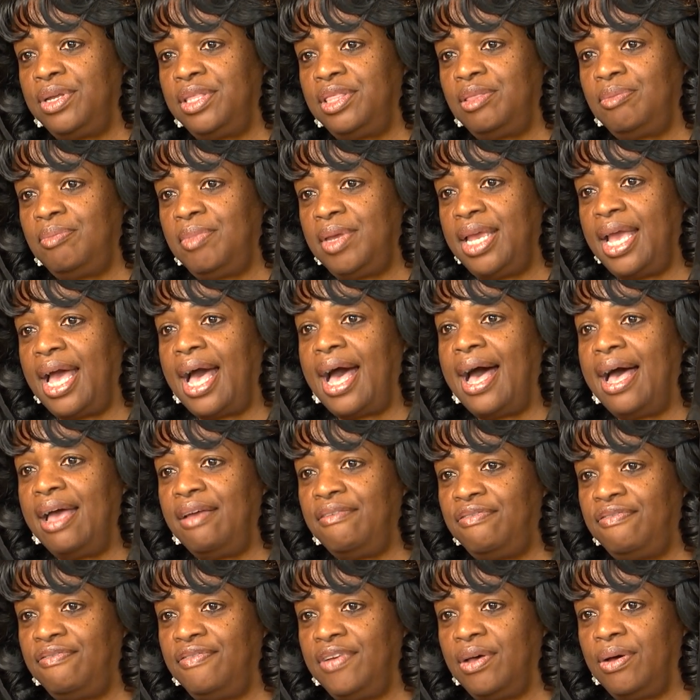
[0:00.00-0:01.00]
with me, I
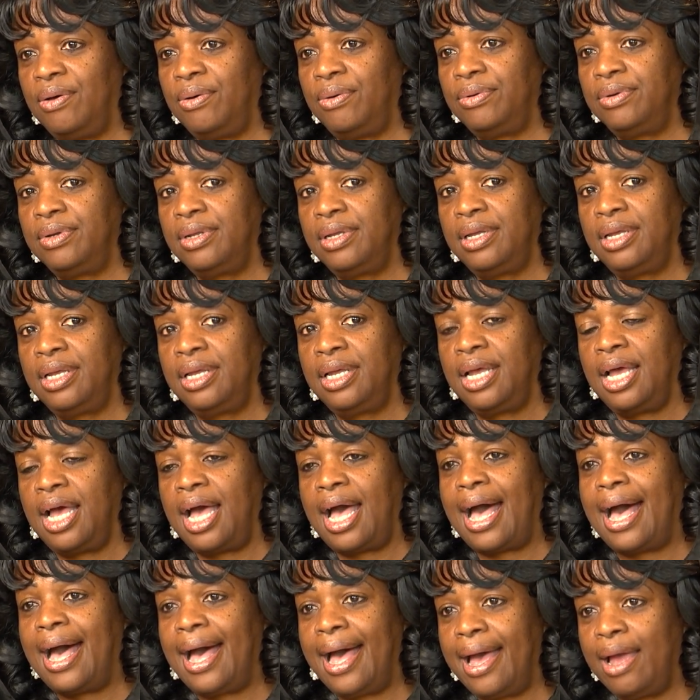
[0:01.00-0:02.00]
felt
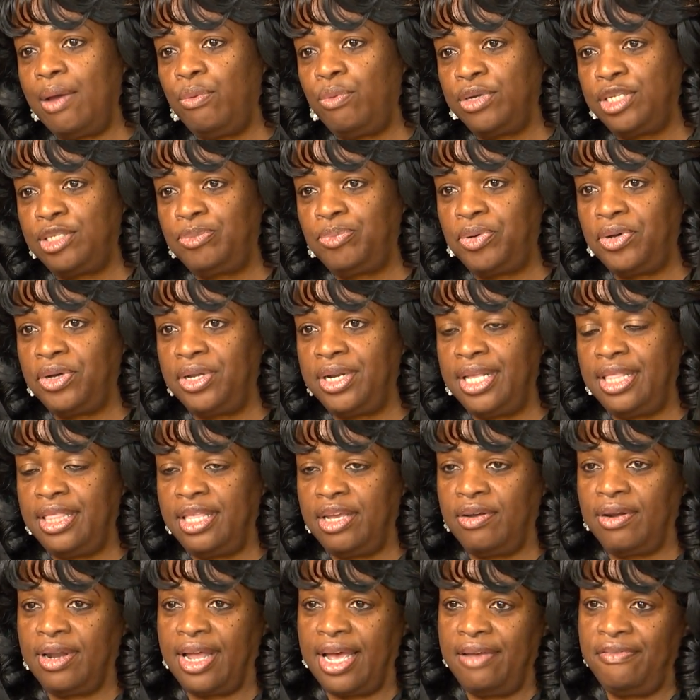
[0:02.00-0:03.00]
I was putting
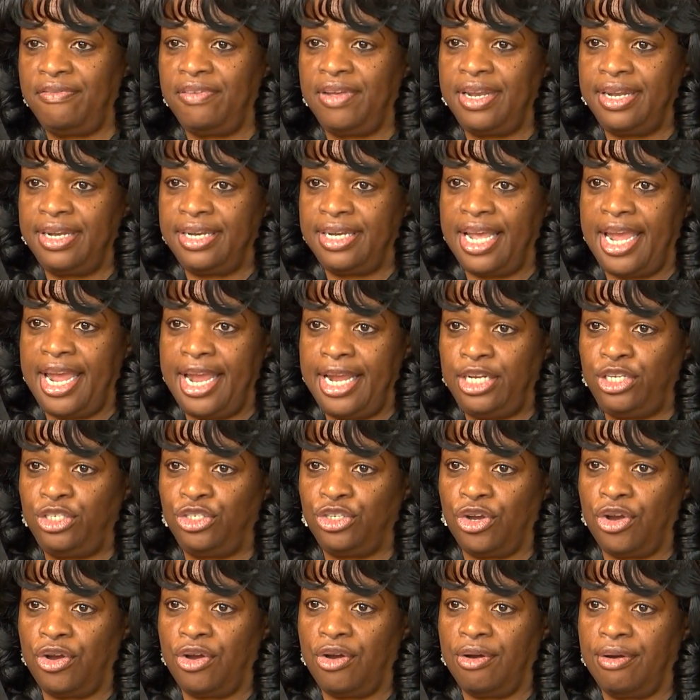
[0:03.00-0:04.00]
their life in
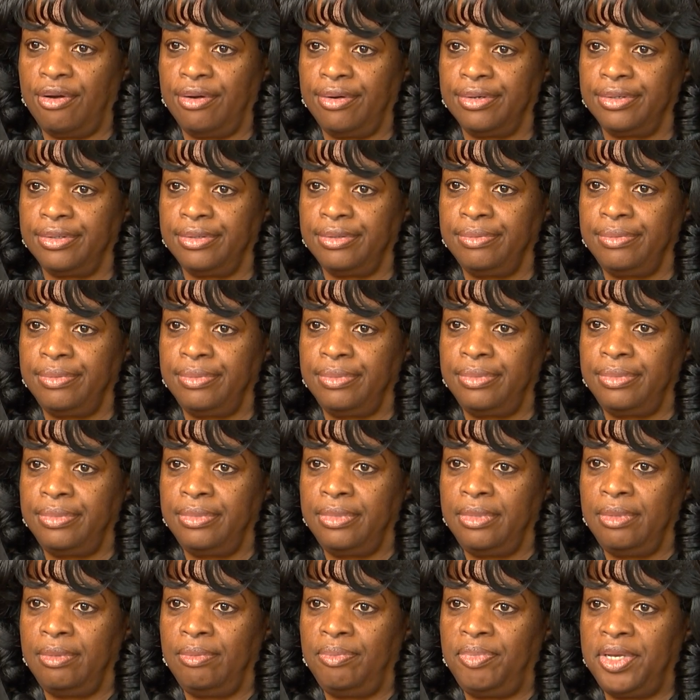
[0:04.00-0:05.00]
danger
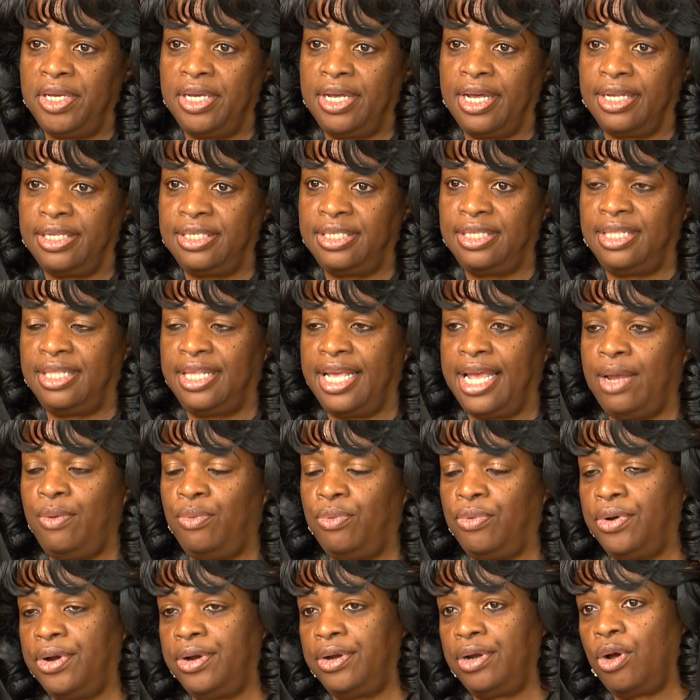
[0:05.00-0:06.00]
because they
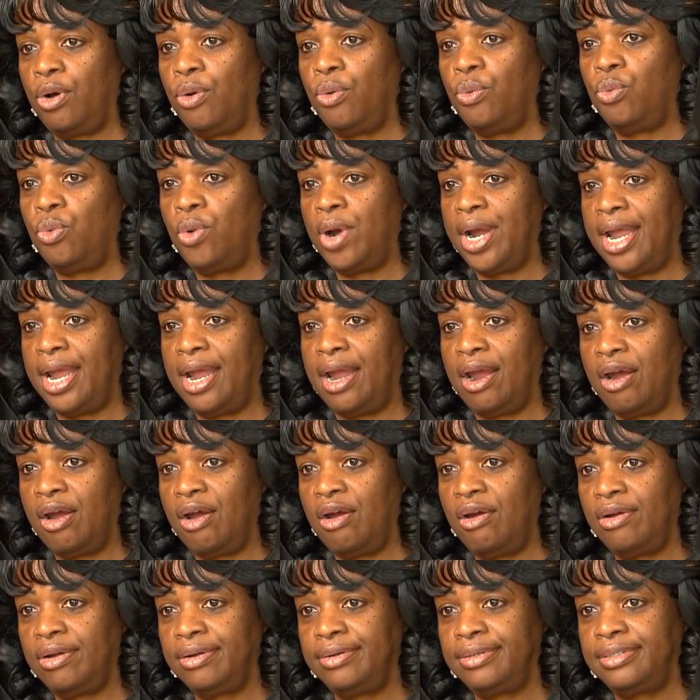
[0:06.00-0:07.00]
weren't
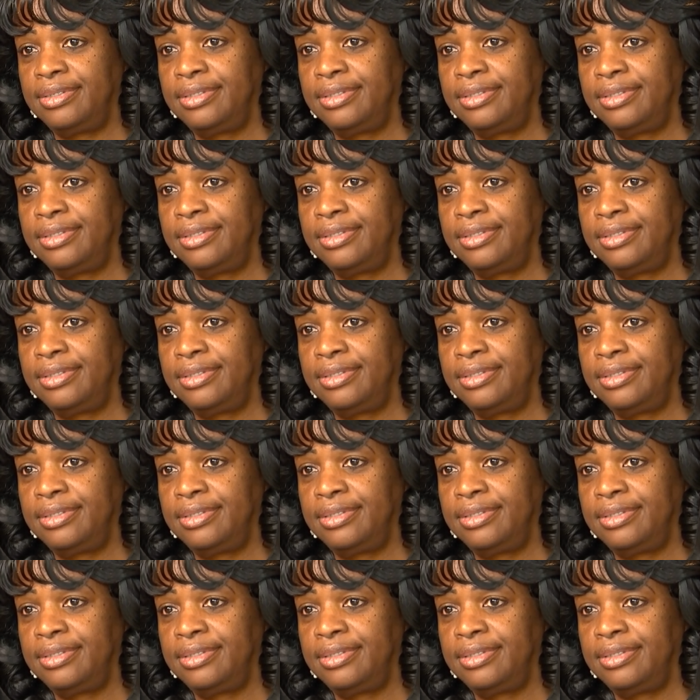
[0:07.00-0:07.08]
aware